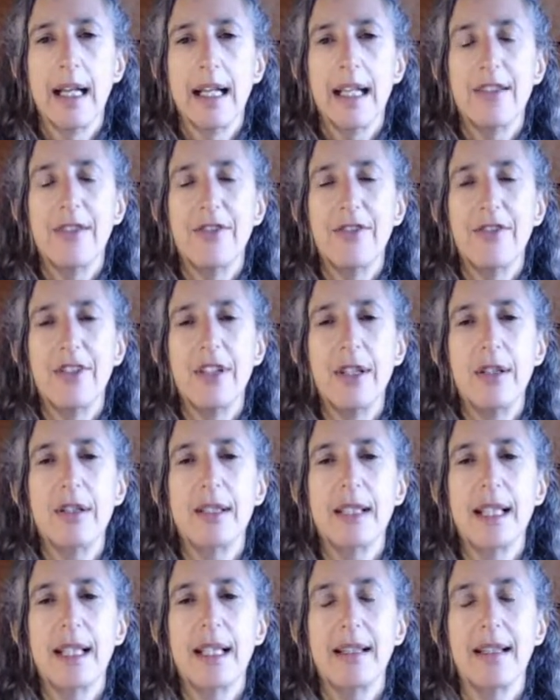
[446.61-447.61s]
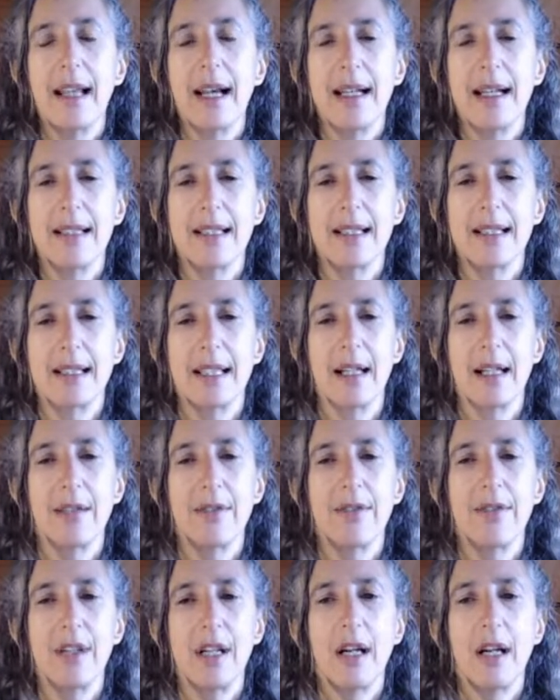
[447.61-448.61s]
infusing that
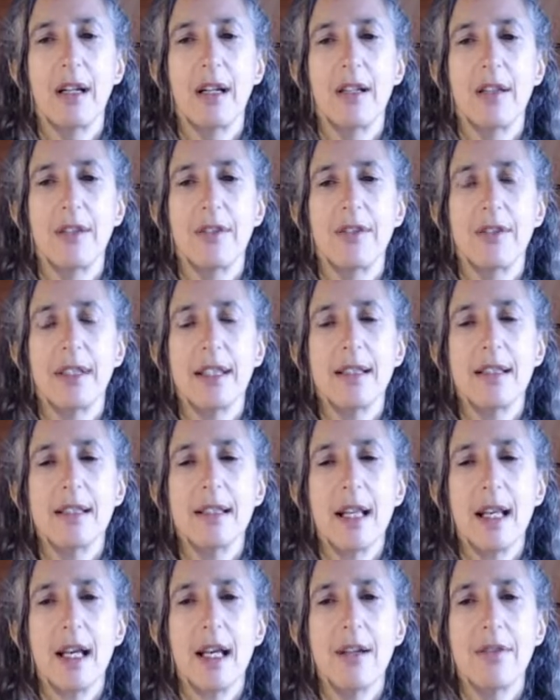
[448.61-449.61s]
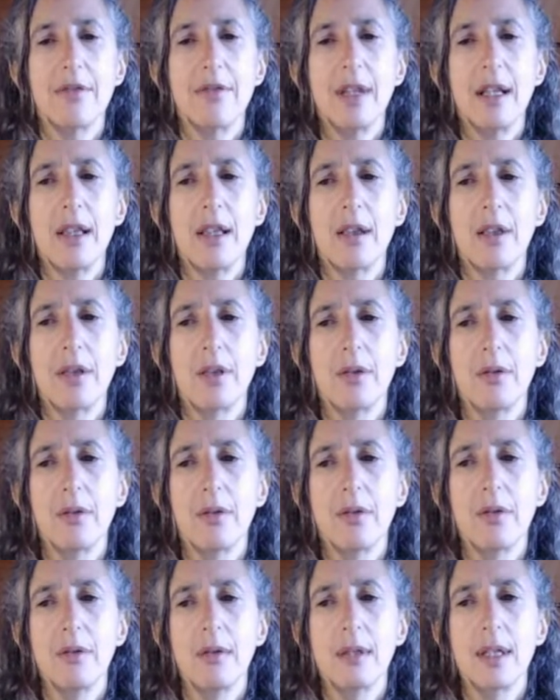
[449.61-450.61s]
self-love into every
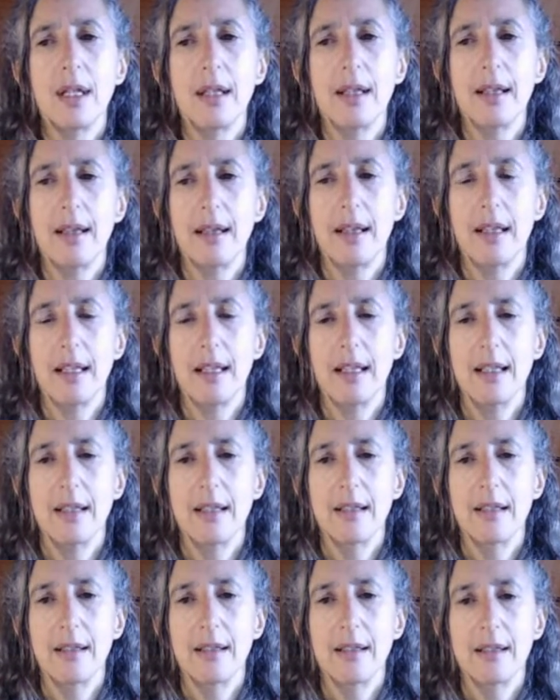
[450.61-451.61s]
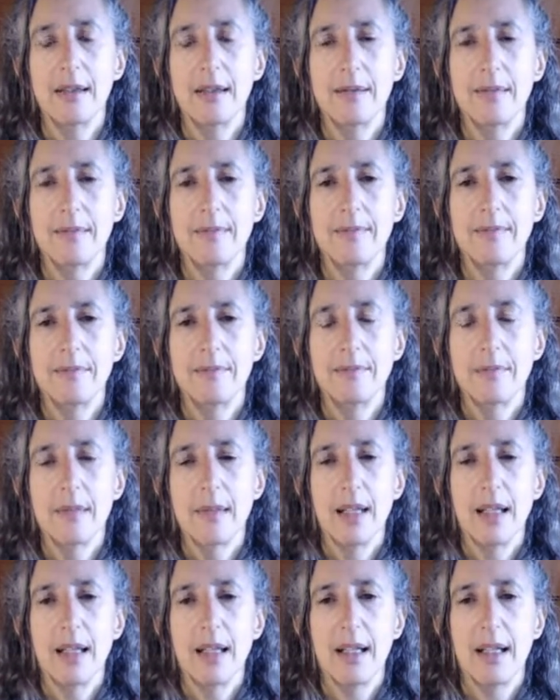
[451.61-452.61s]
thought I think.
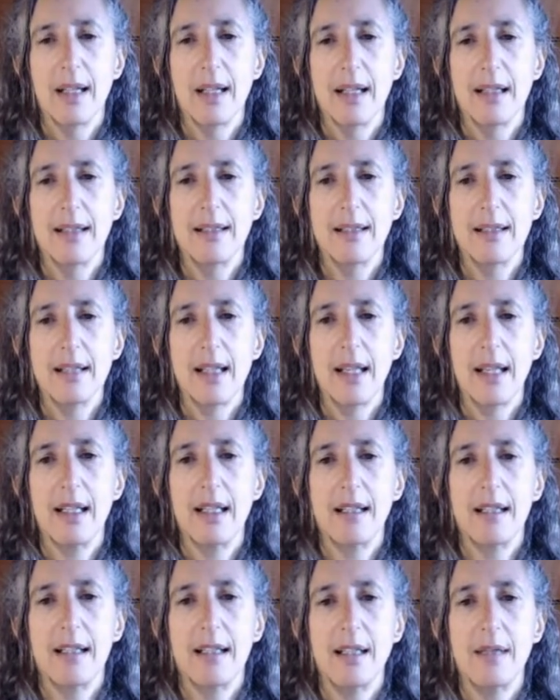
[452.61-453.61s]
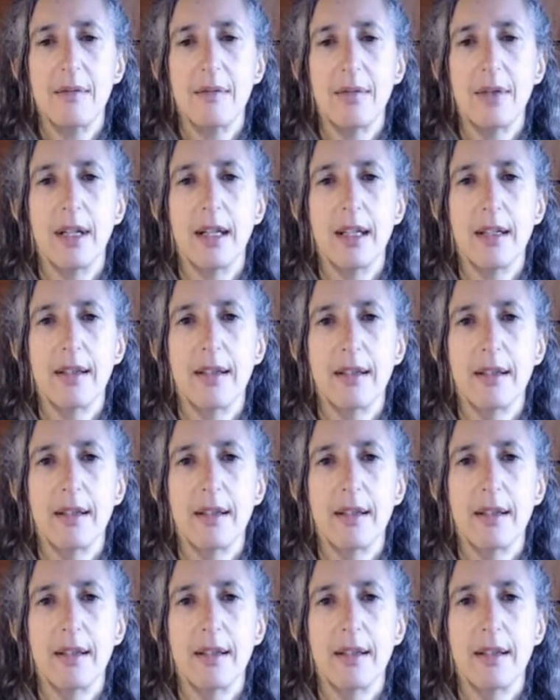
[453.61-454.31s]
And take a deep breath.